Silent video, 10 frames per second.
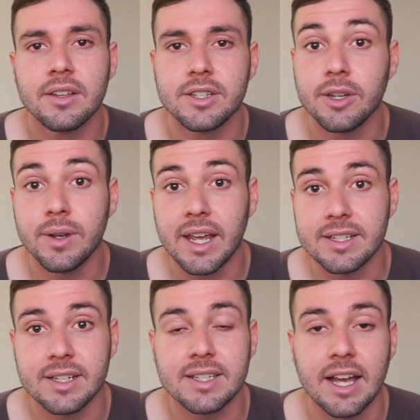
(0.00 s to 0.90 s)
The Sony
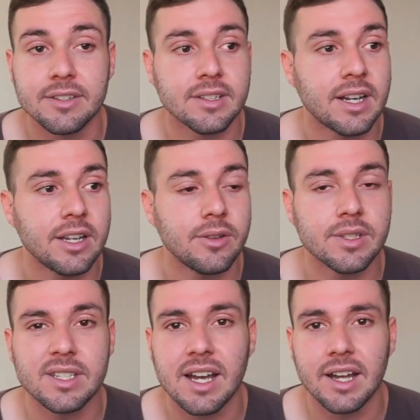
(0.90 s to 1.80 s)
A6000 that I
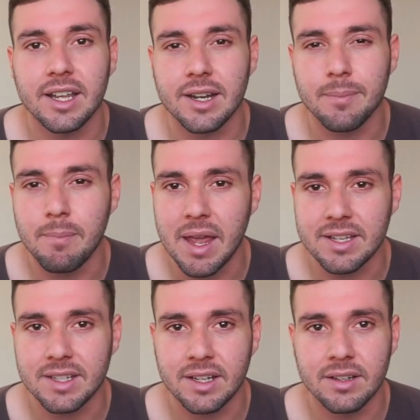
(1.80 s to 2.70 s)
use is not an
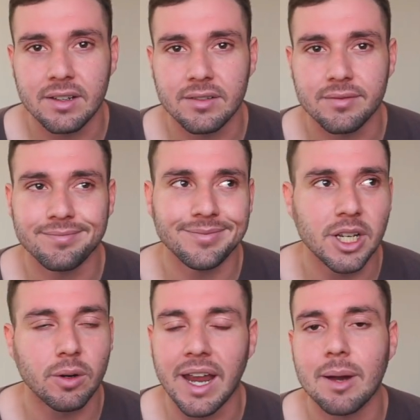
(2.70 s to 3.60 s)
amazing,
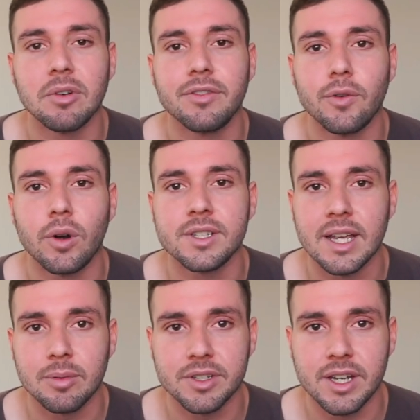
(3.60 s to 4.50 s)
you know, camera for
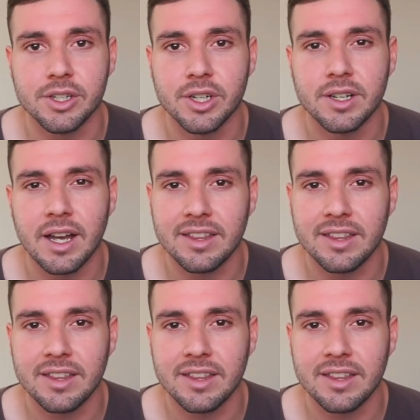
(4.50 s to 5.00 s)
stabilization.